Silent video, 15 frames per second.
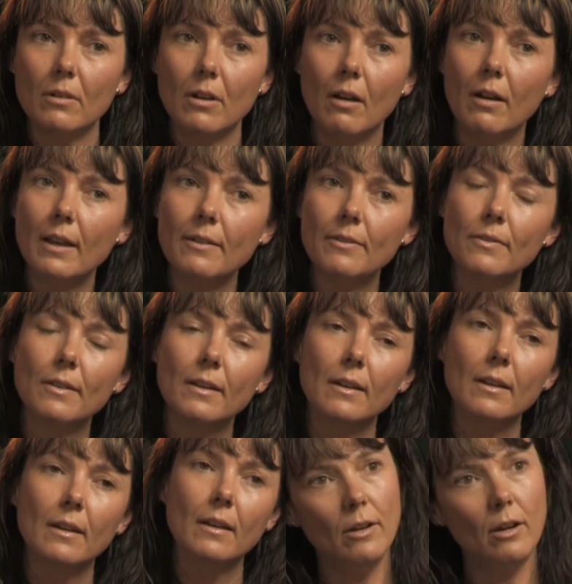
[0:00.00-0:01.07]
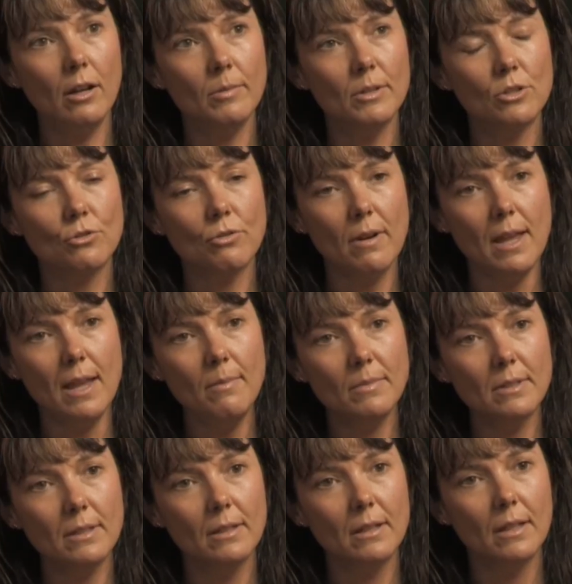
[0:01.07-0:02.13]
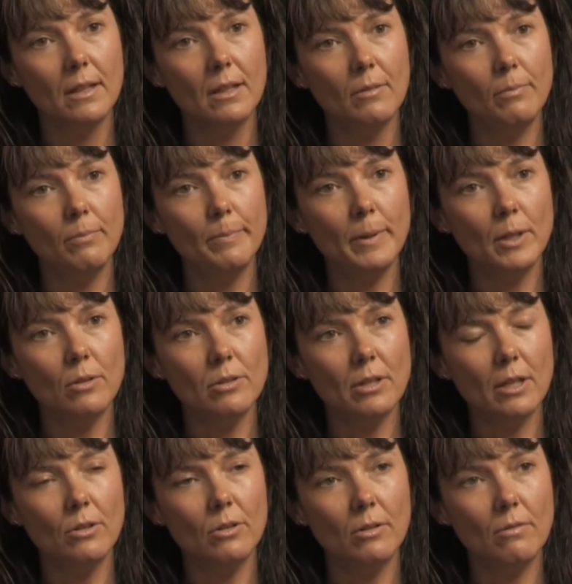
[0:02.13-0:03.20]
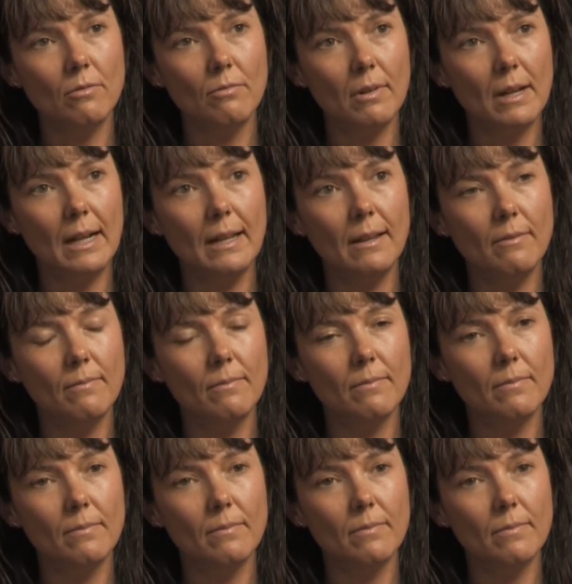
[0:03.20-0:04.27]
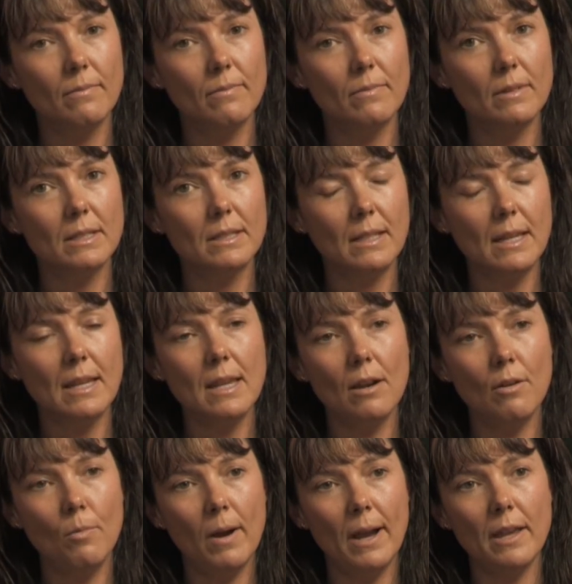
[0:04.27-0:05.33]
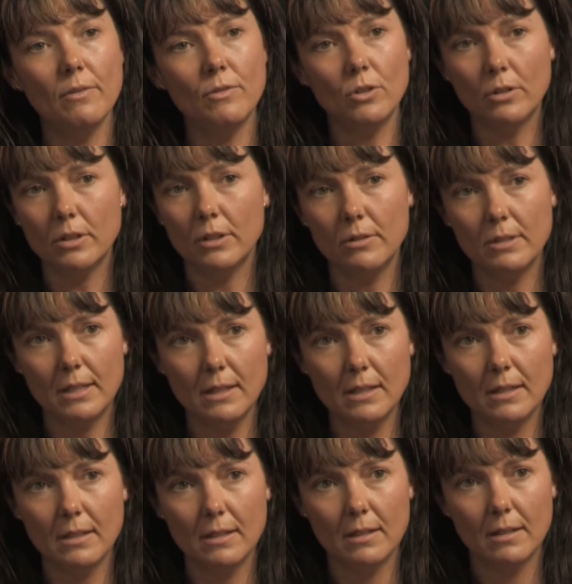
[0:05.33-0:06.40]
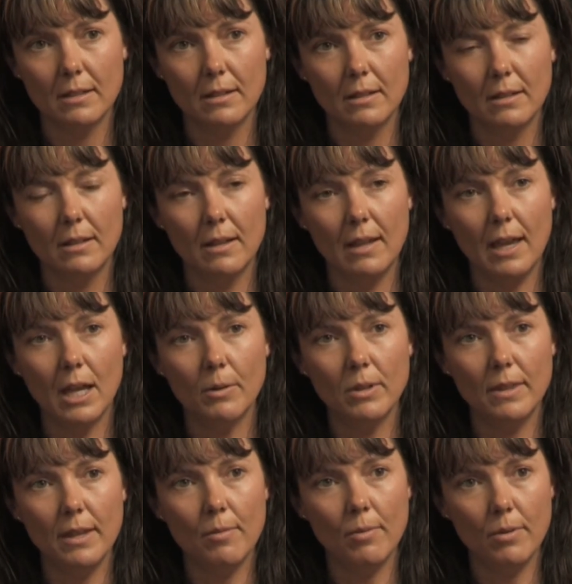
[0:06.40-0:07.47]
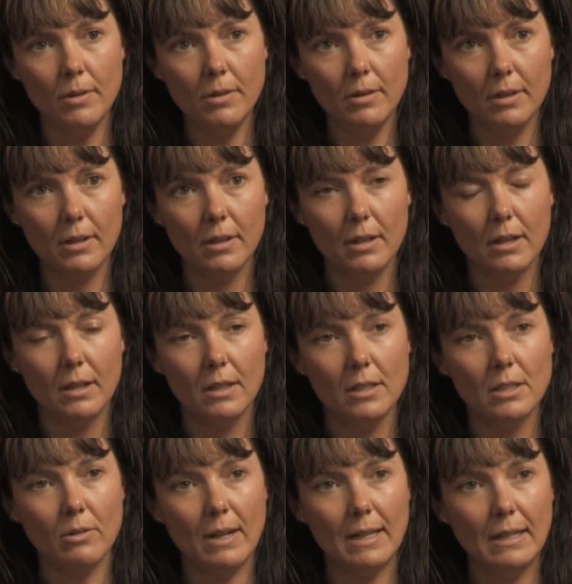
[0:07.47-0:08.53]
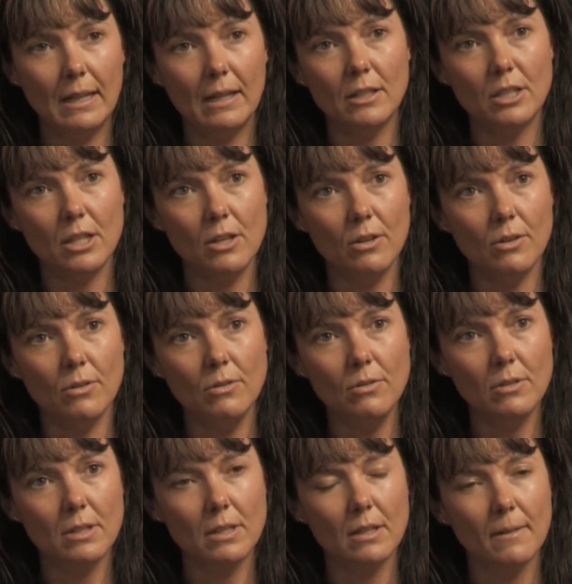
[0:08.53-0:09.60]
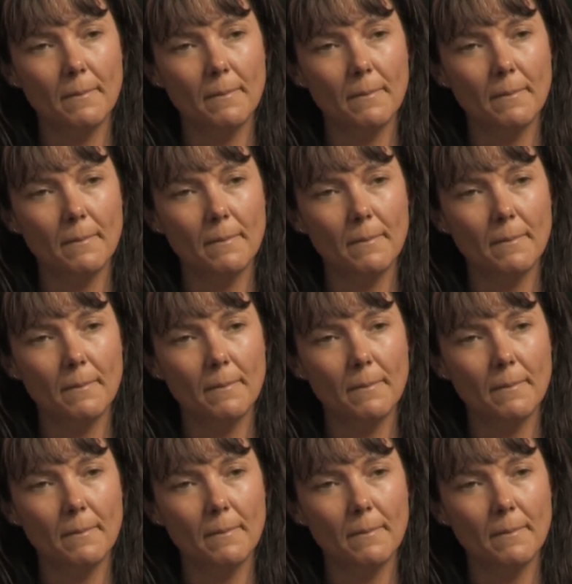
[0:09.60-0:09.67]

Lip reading: life. I was trapped because I couldn't really see a way of not using. How would that work? So I needed to use,